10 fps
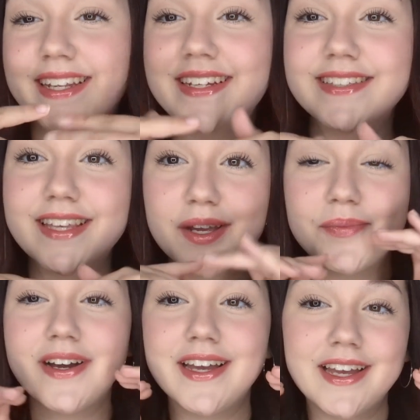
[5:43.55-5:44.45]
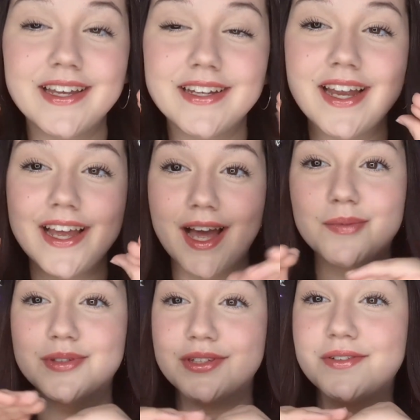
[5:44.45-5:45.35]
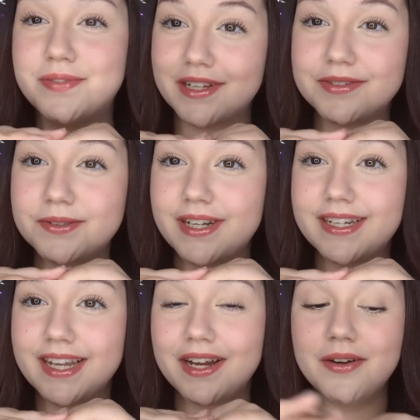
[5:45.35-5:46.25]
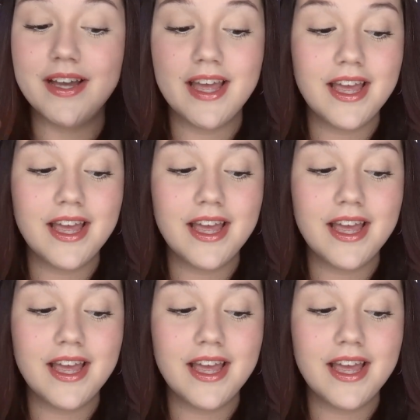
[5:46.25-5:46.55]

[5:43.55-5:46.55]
It is like my absolute favorite right now.